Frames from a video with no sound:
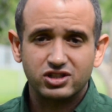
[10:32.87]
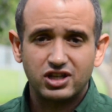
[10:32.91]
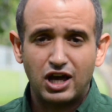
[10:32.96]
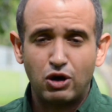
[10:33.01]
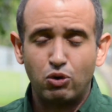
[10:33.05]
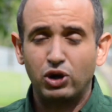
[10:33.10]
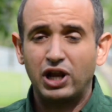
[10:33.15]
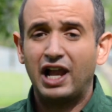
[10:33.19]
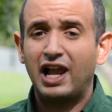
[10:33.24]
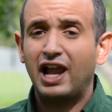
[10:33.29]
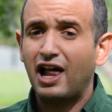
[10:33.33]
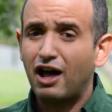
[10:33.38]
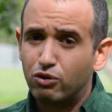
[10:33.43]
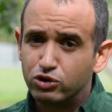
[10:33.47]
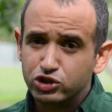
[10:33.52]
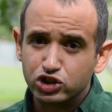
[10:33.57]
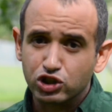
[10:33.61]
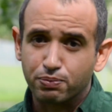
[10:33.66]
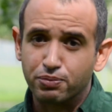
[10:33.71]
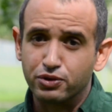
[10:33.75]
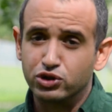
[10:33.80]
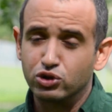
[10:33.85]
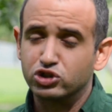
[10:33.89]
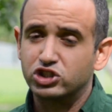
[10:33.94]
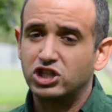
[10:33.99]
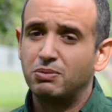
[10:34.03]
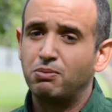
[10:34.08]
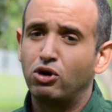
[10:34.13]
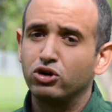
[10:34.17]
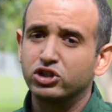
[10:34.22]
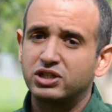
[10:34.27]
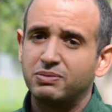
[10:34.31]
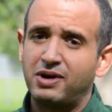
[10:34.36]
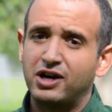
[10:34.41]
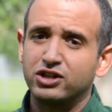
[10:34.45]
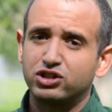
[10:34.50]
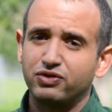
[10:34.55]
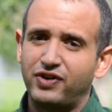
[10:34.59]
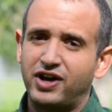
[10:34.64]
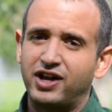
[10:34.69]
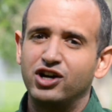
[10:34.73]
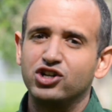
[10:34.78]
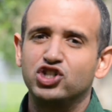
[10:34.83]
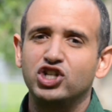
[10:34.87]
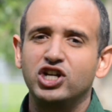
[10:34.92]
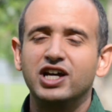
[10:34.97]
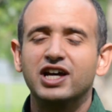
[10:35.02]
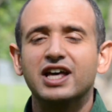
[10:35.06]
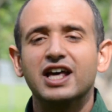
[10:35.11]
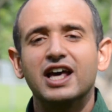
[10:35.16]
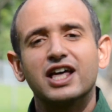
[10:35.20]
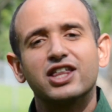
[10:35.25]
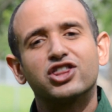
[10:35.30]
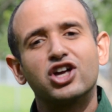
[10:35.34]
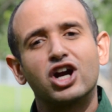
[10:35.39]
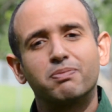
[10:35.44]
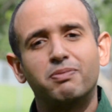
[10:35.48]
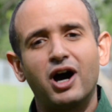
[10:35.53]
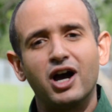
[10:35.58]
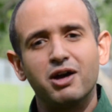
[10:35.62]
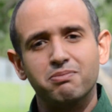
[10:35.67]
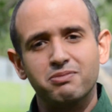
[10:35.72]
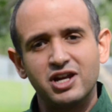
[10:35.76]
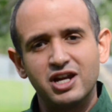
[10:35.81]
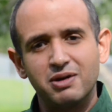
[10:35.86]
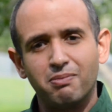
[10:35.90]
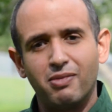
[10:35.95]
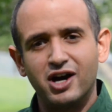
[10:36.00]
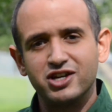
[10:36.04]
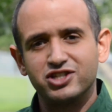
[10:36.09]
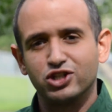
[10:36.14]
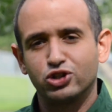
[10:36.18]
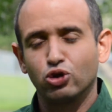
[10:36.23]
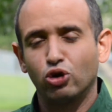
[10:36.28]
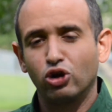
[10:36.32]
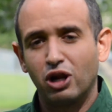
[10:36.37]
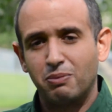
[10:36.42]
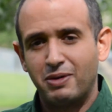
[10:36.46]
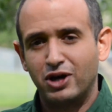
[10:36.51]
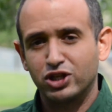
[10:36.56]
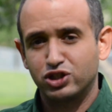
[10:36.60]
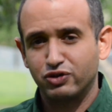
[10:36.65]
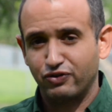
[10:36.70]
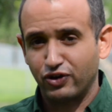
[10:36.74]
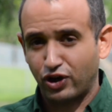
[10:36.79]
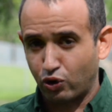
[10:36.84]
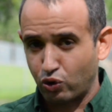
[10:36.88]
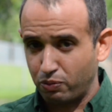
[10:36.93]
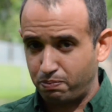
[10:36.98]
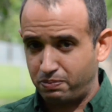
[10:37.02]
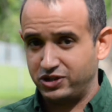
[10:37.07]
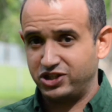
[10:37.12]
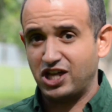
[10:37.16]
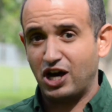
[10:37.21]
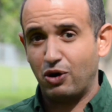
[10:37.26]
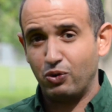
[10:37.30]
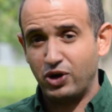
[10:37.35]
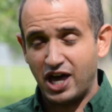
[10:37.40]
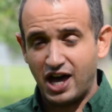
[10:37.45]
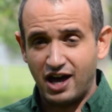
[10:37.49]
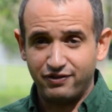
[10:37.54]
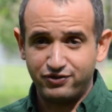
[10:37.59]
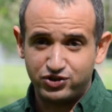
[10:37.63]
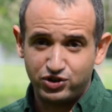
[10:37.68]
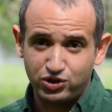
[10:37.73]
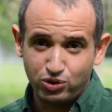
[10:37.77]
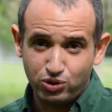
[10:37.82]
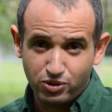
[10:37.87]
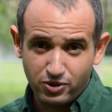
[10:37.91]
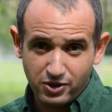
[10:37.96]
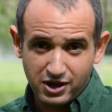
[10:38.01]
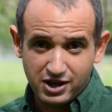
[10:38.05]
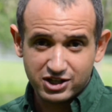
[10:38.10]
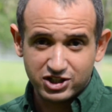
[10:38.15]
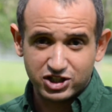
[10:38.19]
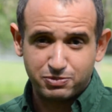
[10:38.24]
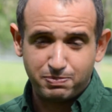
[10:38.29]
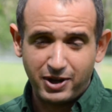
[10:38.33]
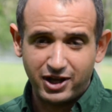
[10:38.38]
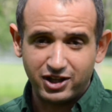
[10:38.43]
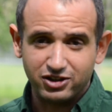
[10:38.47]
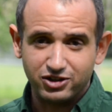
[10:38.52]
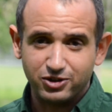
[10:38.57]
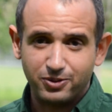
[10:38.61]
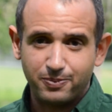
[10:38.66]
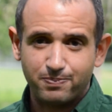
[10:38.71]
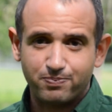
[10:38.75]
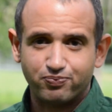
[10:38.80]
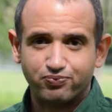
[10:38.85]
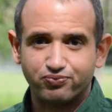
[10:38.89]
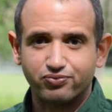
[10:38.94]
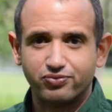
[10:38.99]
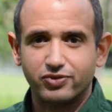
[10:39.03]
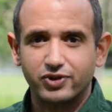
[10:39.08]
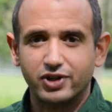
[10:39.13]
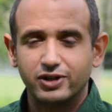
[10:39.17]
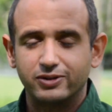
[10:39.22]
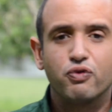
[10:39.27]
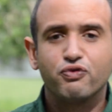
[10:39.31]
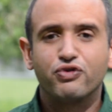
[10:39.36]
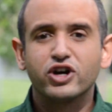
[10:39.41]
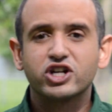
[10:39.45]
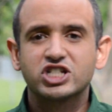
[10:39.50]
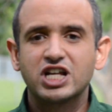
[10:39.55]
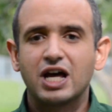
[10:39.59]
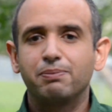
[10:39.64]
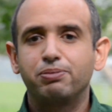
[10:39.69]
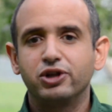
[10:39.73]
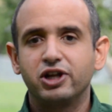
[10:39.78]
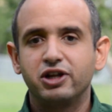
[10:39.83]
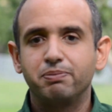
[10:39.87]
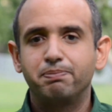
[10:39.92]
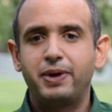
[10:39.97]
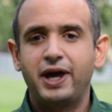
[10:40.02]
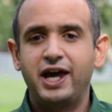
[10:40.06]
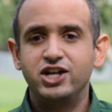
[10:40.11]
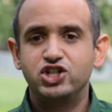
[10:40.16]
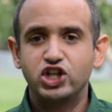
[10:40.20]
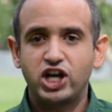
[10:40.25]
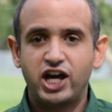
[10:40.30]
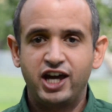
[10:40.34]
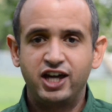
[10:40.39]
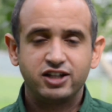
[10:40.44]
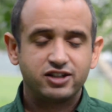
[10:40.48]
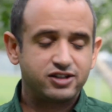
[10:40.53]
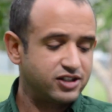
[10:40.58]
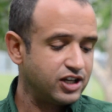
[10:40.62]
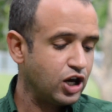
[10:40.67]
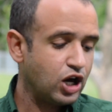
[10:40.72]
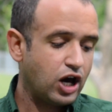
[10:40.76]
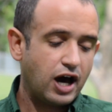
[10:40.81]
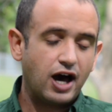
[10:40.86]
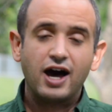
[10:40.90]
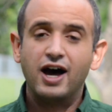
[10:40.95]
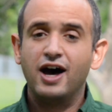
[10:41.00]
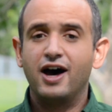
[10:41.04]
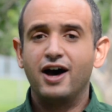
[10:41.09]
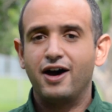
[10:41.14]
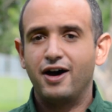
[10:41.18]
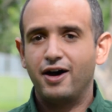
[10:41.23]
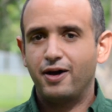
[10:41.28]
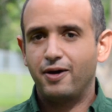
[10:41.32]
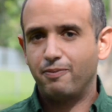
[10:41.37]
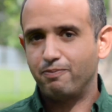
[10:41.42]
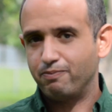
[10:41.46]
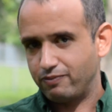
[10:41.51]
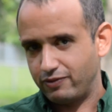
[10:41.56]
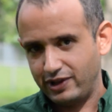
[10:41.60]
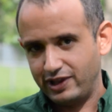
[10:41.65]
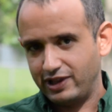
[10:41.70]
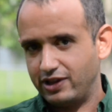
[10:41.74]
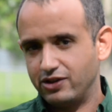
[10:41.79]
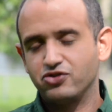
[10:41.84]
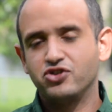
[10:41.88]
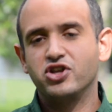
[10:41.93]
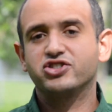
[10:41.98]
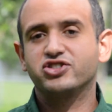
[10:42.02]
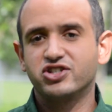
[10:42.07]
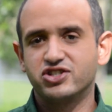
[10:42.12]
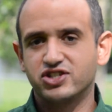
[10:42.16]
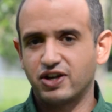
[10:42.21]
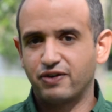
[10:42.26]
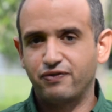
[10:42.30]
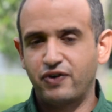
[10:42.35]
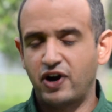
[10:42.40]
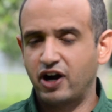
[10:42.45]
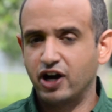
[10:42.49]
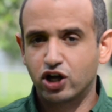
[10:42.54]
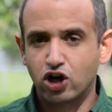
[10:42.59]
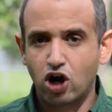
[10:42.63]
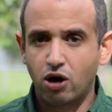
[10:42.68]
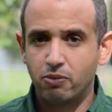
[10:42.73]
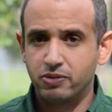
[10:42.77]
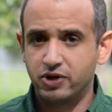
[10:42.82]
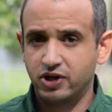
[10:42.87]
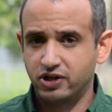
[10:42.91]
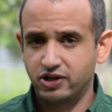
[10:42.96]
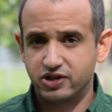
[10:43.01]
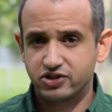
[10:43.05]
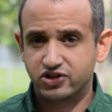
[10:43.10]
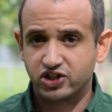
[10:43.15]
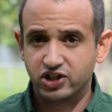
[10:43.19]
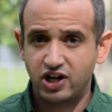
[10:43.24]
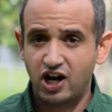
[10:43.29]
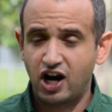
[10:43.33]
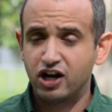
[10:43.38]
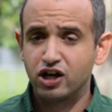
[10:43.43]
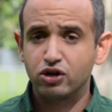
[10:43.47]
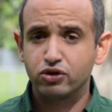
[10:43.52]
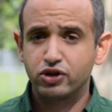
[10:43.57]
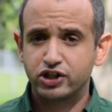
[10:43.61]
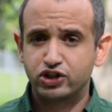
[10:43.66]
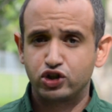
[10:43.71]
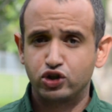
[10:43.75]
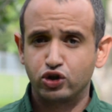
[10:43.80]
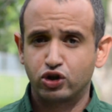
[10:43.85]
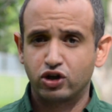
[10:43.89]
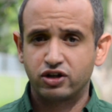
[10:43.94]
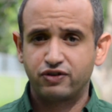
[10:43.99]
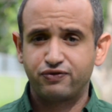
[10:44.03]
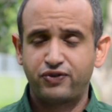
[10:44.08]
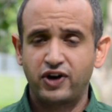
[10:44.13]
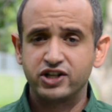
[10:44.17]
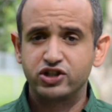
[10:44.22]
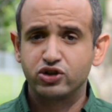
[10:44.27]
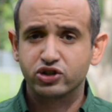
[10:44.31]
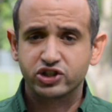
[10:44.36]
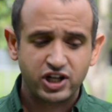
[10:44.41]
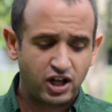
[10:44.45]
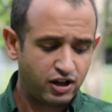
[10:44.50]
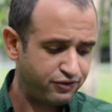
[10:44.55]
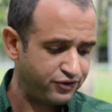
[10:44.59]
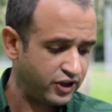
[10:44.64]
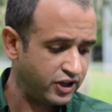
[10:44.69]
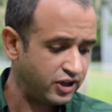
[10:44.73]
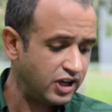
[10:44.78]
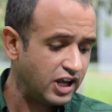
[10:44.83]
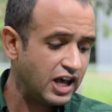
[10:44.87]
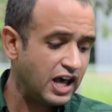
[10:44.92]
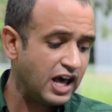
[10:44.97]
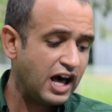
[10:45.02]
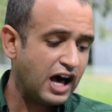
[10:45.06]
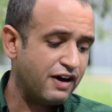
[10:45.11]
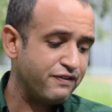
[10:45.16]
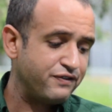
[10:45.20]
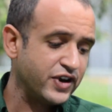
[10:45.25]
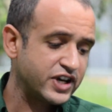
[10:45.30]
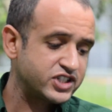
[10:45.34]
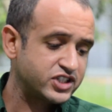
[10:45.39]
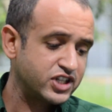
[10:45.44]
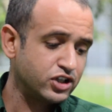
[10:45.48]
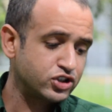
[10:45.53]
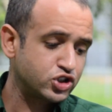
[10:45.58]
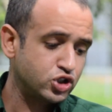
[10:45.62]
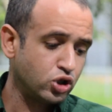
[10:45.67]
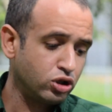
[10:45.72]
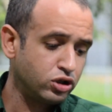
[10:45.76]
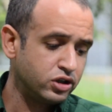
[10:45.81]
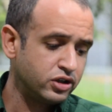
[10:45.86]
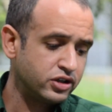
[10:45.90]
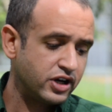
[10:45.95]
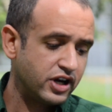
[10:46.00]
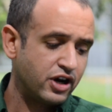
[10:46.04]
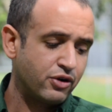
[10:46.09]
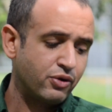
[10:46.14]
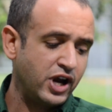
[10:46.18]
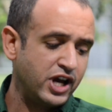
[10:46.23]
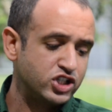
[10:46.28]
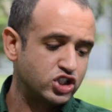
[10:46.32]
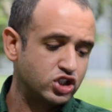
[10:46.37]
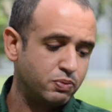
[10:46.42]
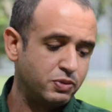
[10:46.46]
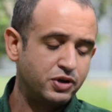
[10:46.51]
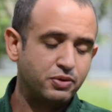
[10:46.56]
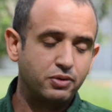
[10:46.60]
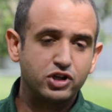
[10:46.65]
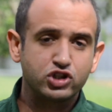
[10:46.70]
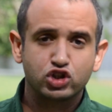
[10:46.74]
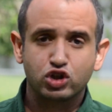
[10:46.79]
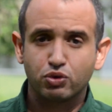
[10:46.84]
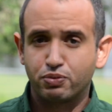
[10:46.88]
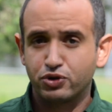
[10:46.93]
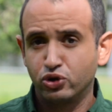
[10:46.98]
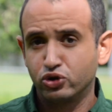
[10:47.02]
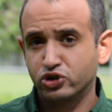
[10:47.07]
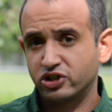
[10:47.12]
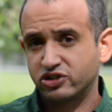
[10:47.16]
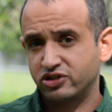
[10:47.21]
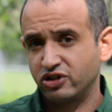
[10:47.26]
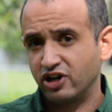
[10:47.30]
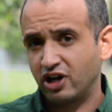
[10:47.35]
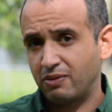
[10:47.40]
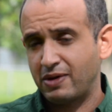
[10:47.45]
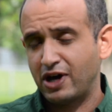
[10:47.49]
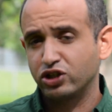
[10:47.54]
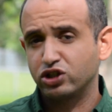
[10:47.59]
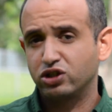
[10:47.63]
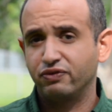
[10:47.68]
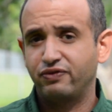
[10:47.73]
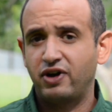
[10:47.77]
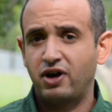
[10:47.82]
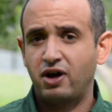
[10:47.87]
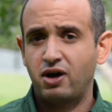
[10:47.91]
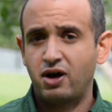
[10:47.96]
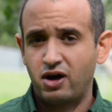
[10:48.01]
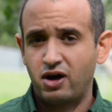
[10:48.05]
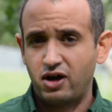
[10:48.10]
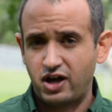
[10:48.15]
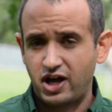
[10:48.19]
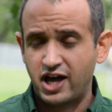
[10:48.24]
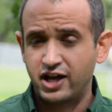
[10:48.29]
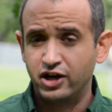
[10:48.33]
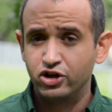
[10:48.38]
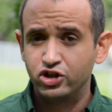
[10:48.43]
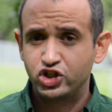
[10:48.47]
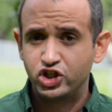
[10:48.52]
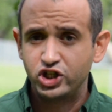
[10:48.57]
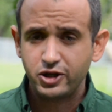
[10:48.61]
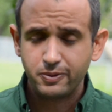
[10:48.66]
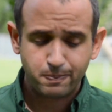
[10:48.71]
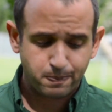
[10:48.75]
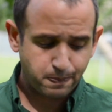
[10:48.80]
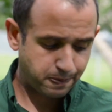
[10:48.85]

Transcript: allow us to produce the most amount of energy, thereby minimize the total amount of equipment that we have to spend. Well, for example, in page 8, this is a very common scenario that you could find yourself in. A fixed tilt solar array is to produce a certain amount of energy.